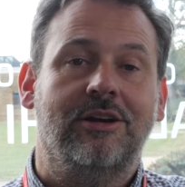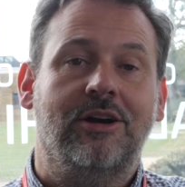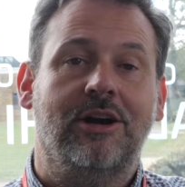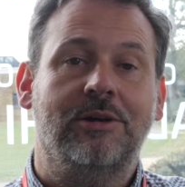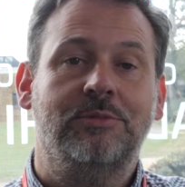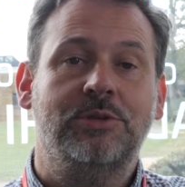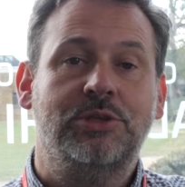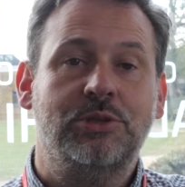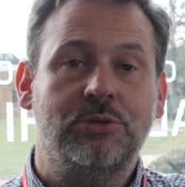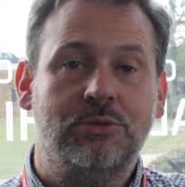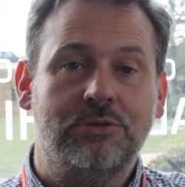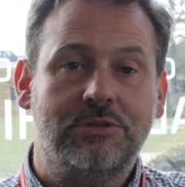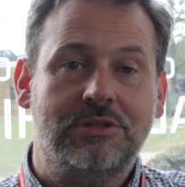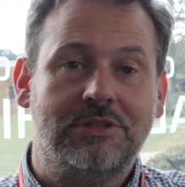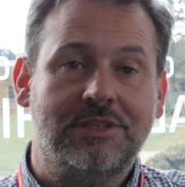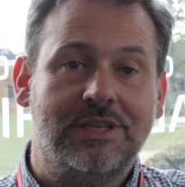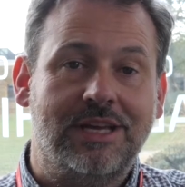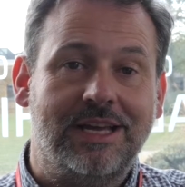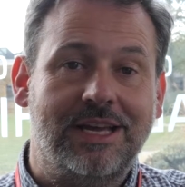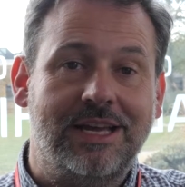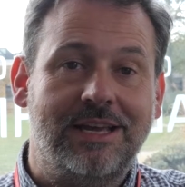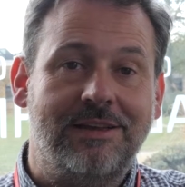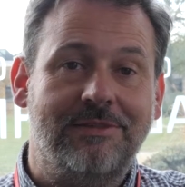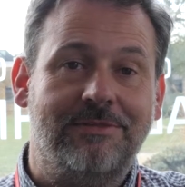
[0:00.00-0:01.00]
I'm George
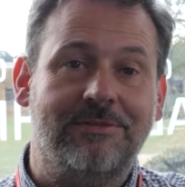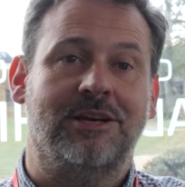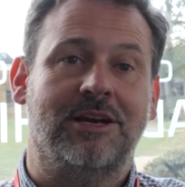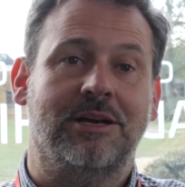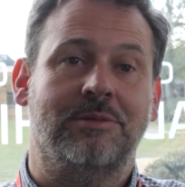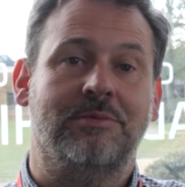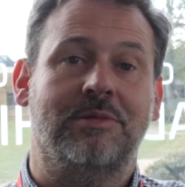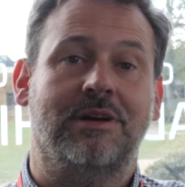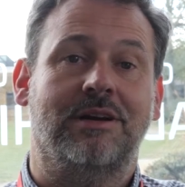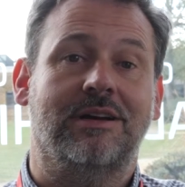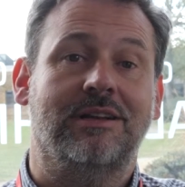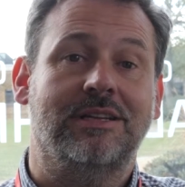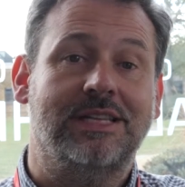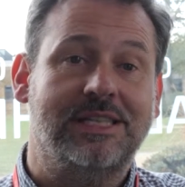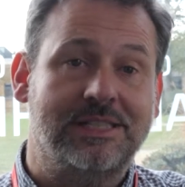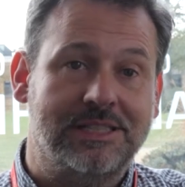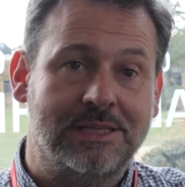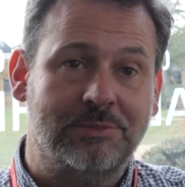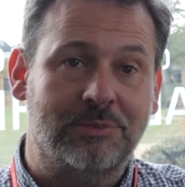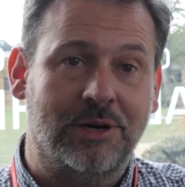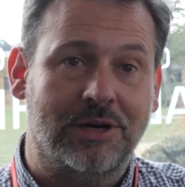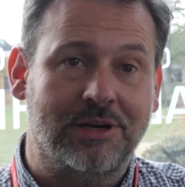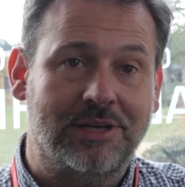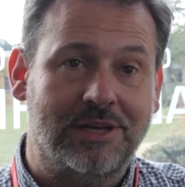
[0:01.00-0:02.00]
Day from a
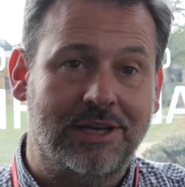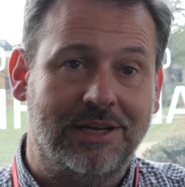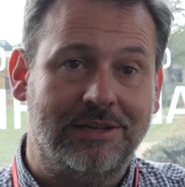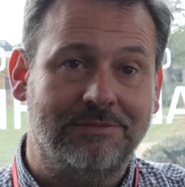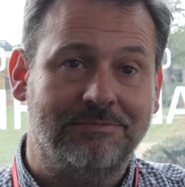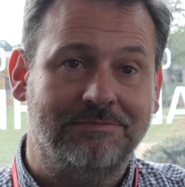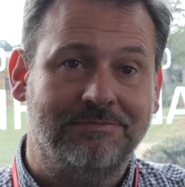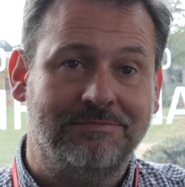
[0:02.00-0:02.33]
leasing broker.